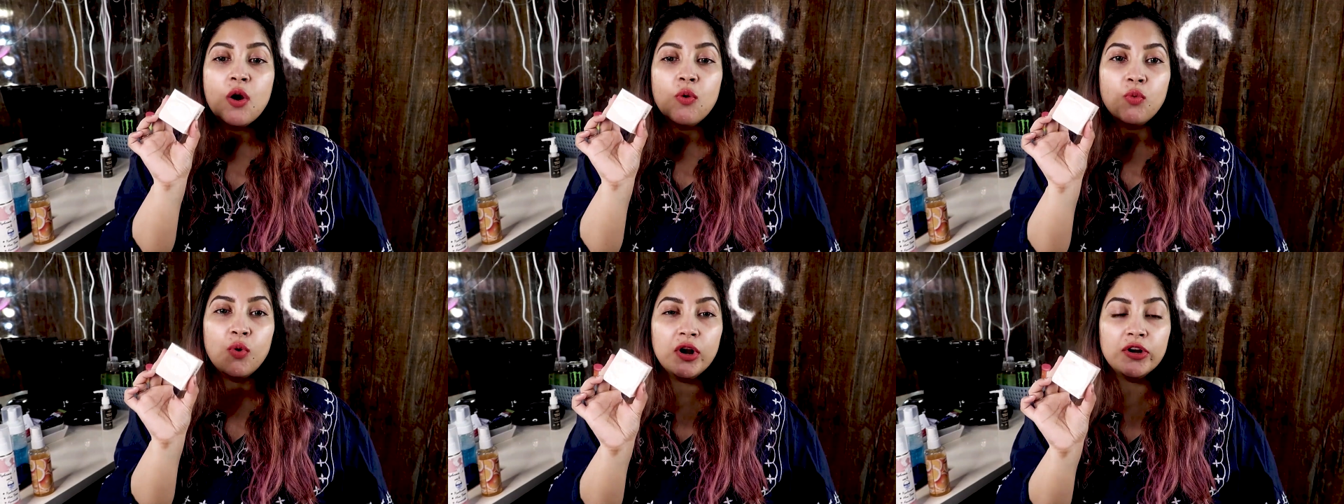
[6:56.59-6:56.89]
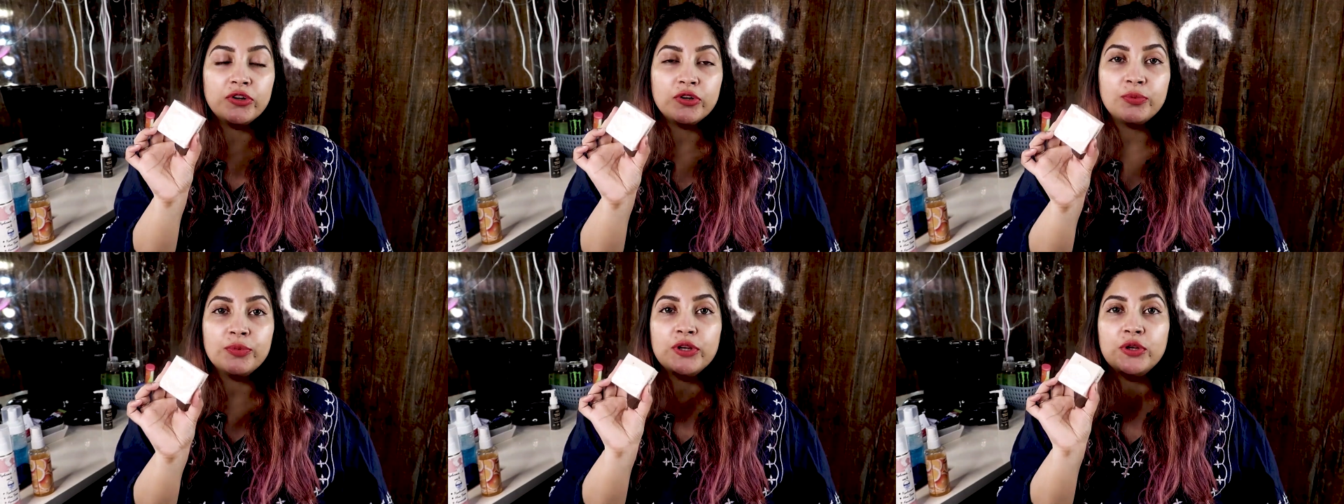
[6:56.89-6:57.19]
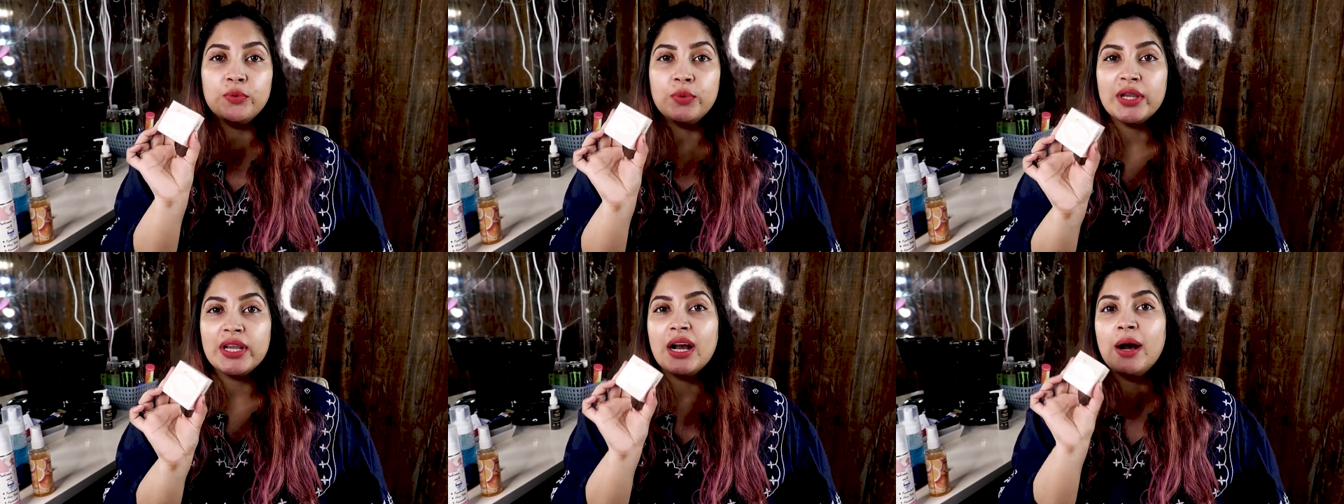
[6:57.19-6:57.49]
want to be
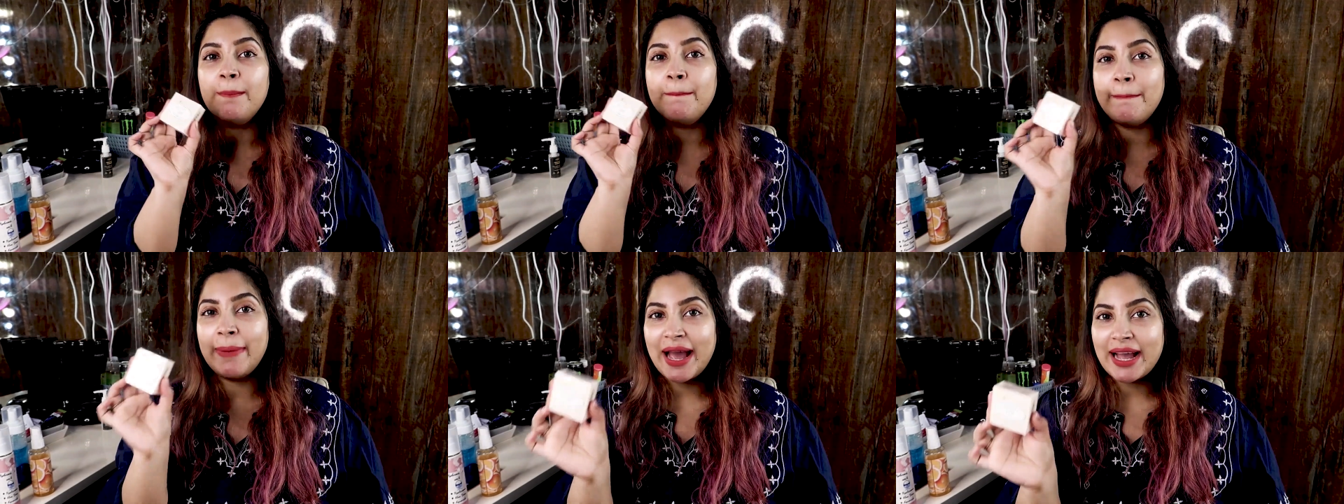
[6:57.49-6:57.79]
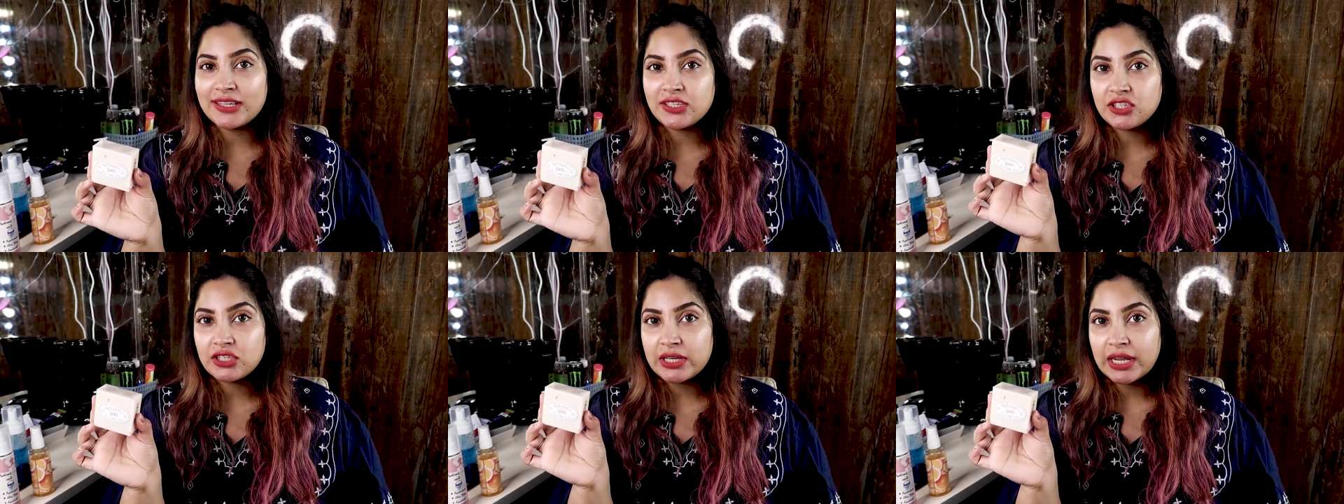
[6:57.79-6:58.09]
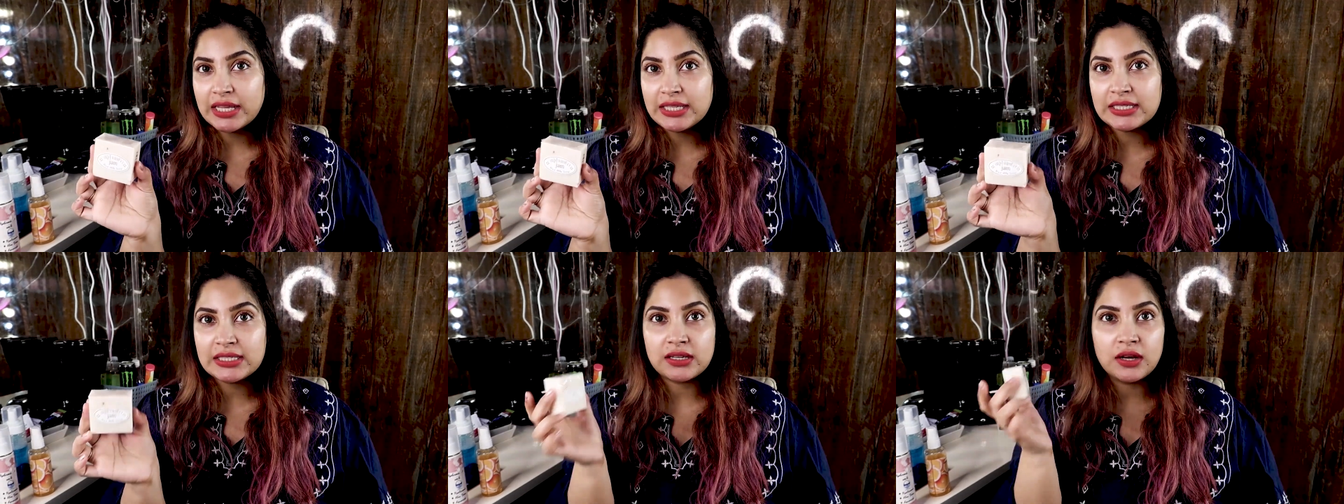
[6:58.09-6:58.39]
doing a patch
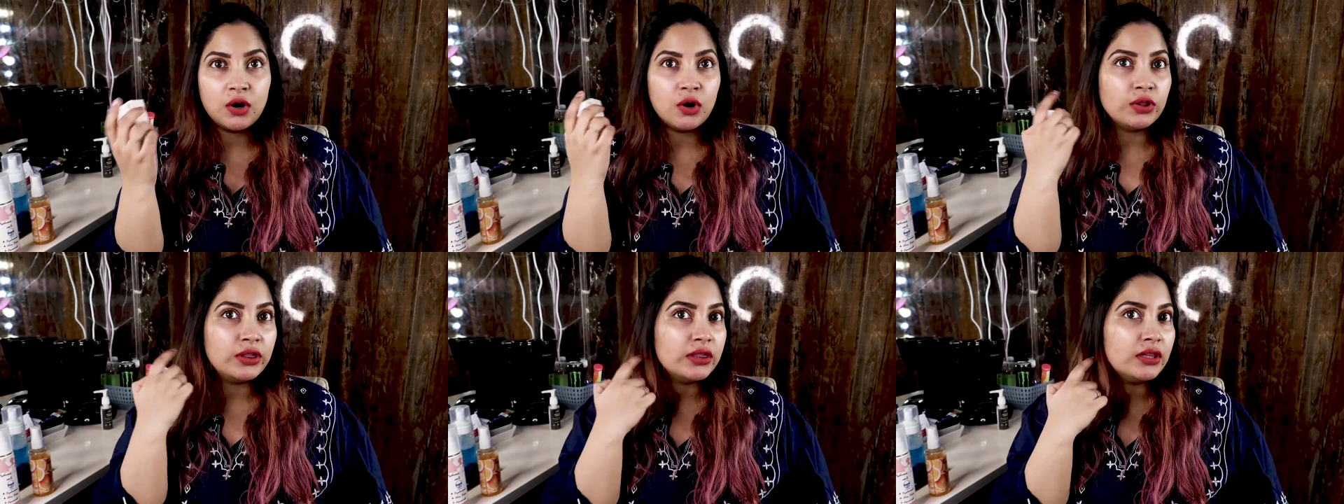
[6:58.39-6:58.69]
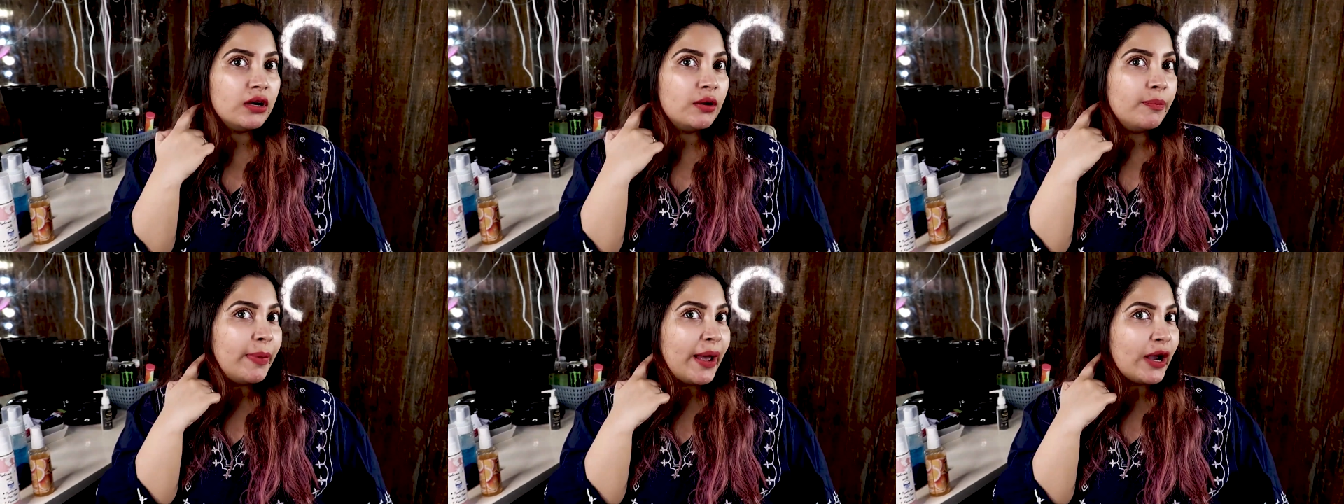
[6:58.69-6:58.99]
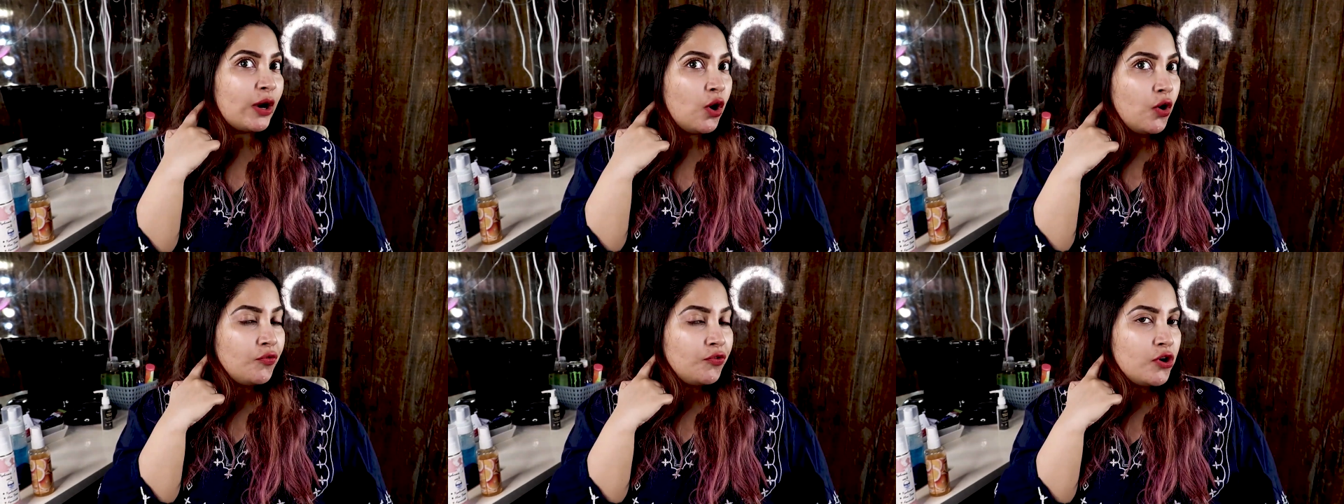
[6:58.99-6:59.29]
test on the
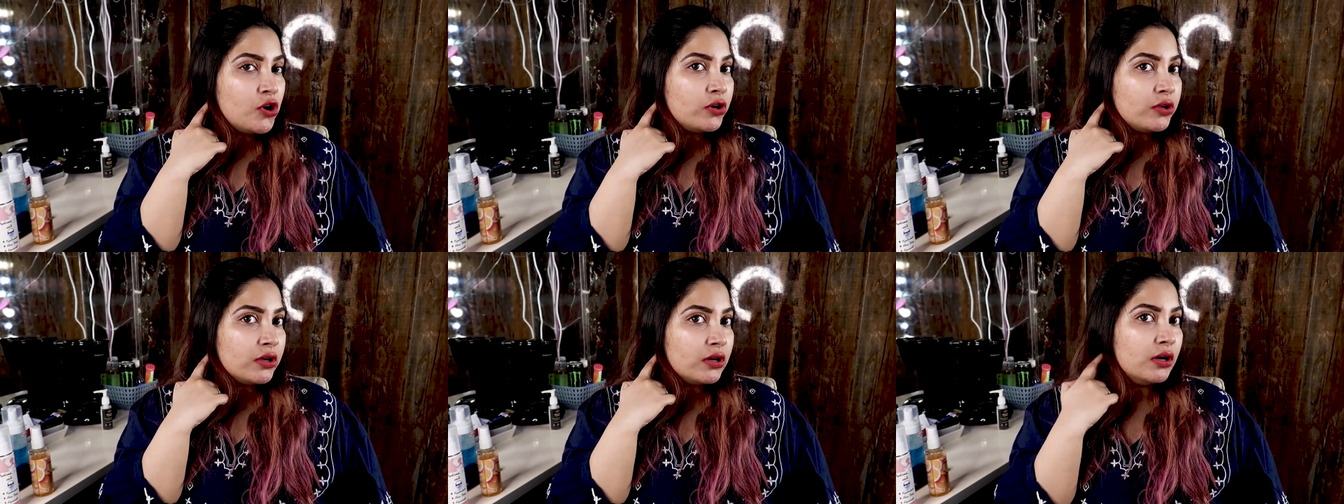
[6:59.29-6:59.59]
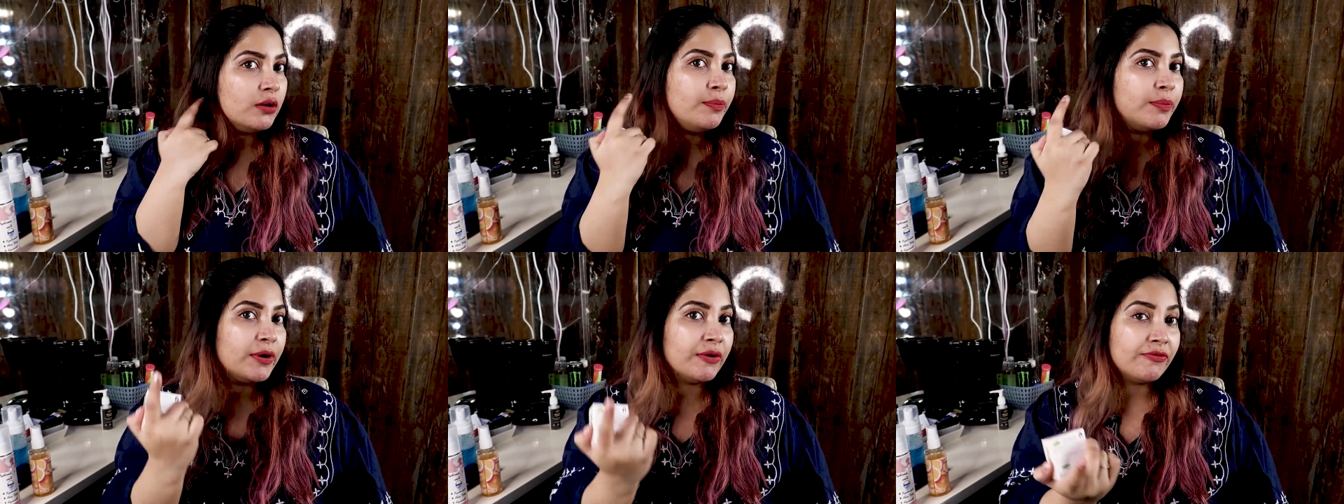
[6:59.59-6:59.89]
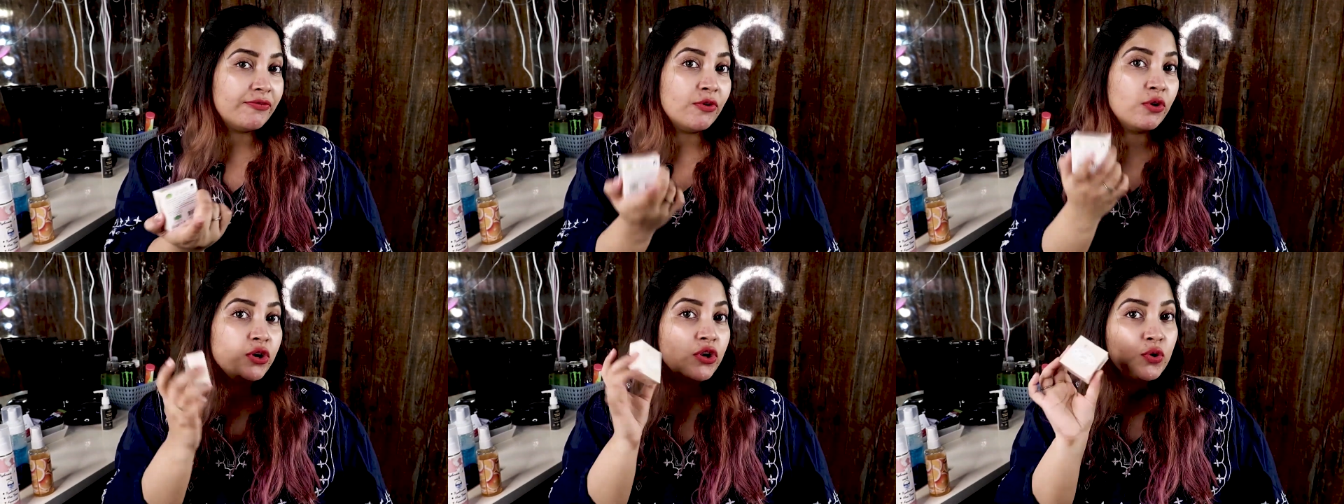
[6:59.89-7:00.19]
back of your ear
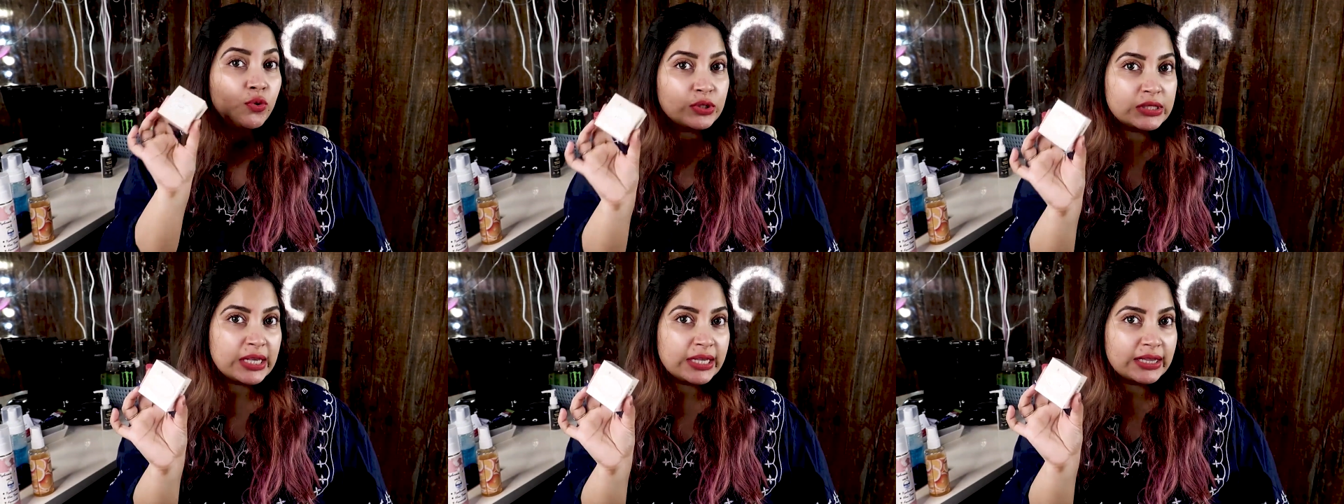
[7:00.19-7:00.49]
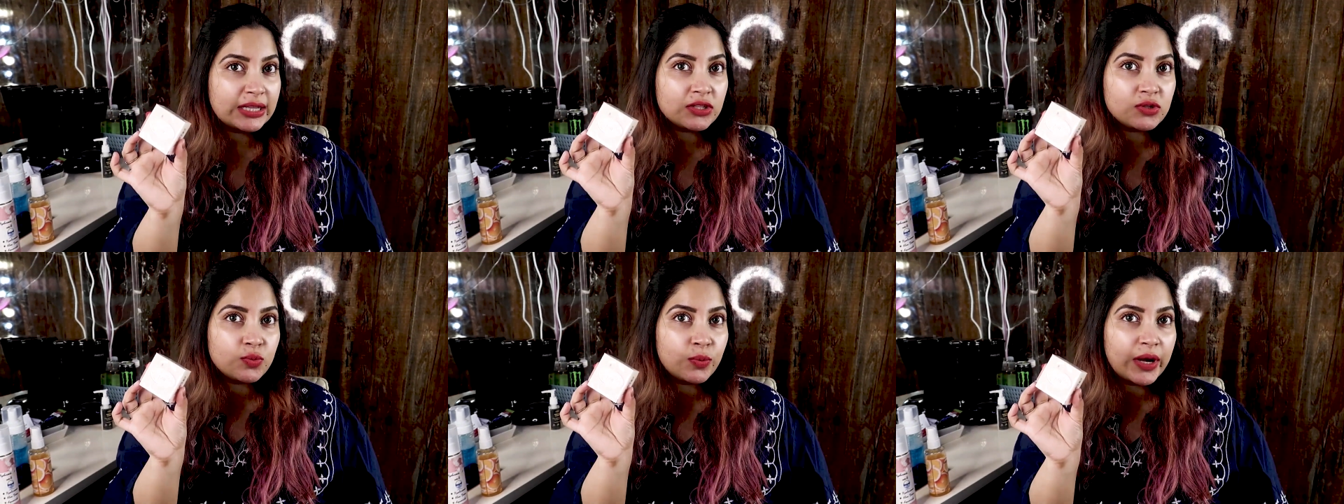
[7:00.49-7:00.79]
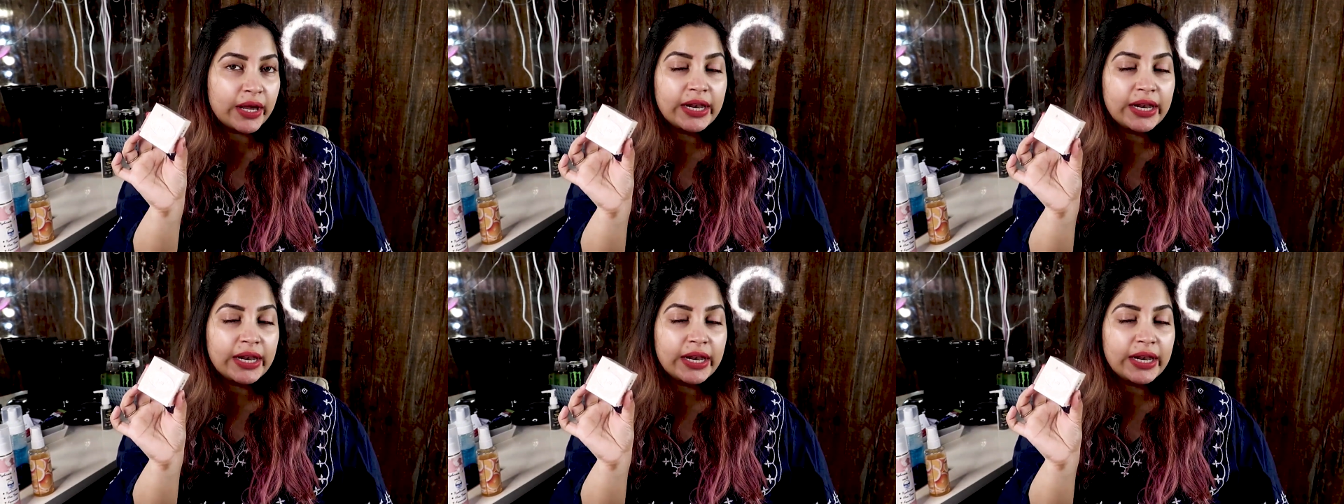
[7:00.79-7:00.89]
before using this one,